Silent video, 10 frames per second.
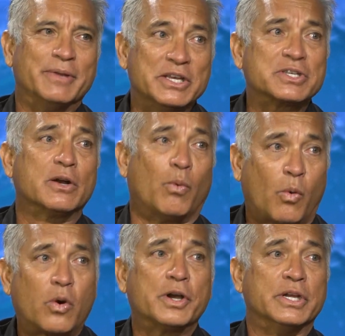He's going to
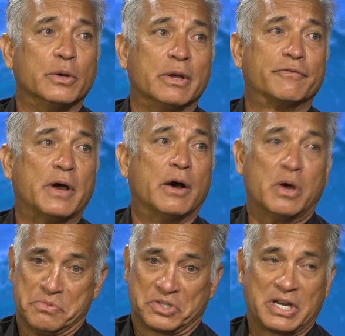warn you if
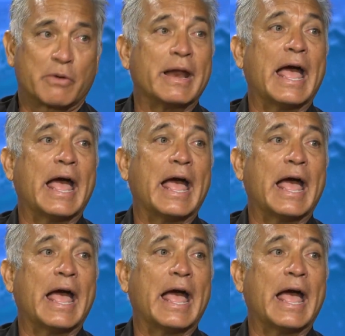uh, the stingray